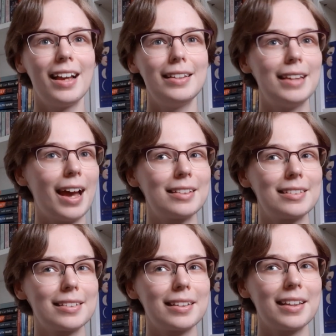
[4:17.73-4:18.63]
Yet,
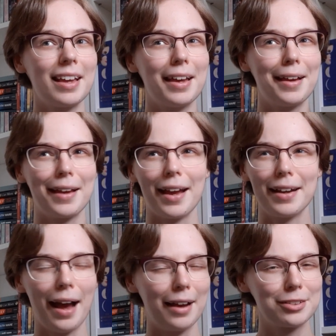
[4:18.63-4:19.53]

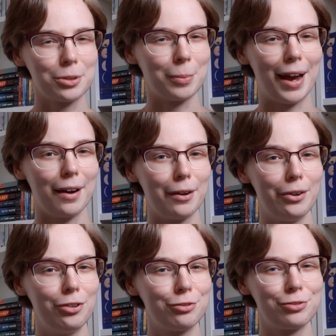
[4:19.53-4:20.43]
again, I somehow